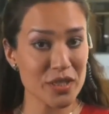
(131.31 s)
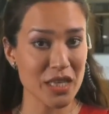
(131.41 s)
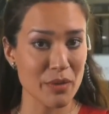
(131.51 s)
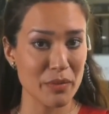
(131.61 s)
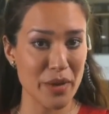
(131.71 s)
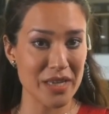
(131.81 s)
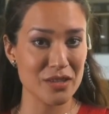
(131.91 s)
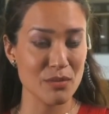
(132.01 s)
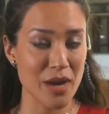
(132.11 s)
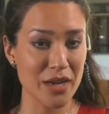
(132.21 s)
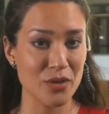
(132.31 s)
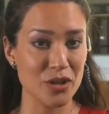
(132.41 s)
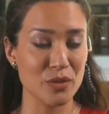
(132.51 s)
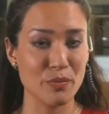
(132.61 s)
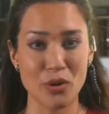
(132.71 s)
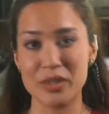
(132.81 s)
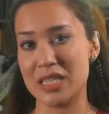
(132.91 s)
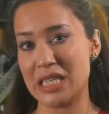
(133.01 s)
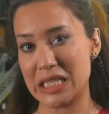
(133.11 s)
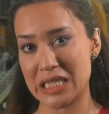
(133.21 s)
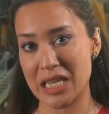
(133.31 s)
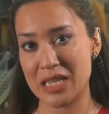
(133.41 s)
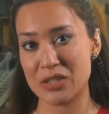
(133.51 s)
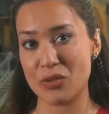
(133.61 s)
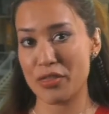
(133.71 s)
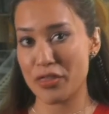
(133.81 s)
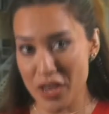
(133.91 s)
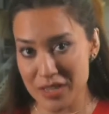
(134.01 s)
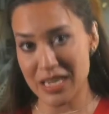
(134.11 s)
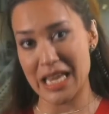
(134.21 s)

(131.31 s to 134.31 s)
summit based on migration policy concerns on Thursday